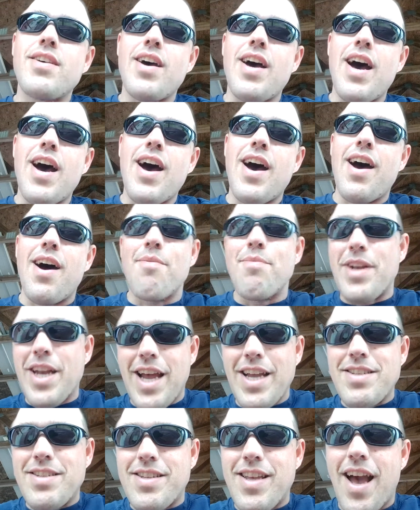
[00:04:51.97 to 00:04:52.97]
I'm a
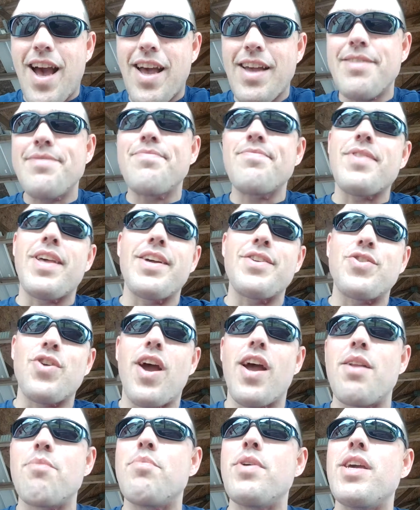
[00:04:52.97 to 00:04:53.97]
nice guy. I
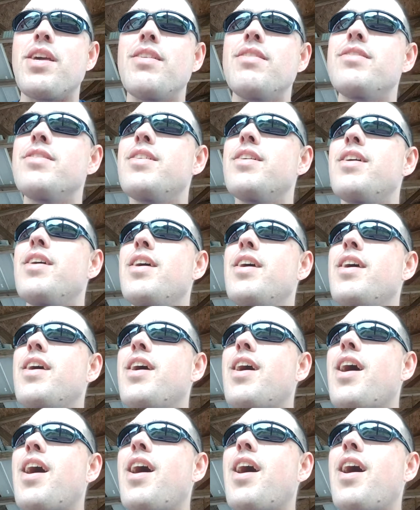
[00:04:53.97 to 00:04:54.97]
try to be.
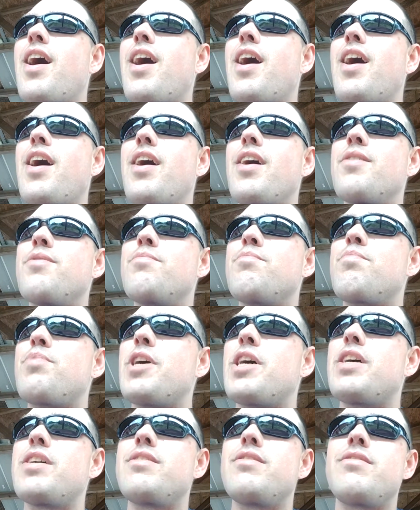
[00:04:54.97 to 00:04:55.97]

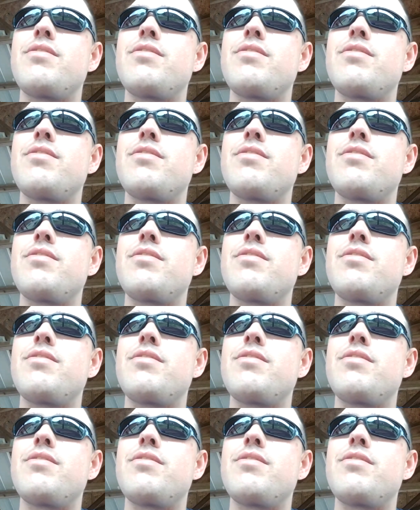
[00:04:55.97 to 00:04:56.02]
But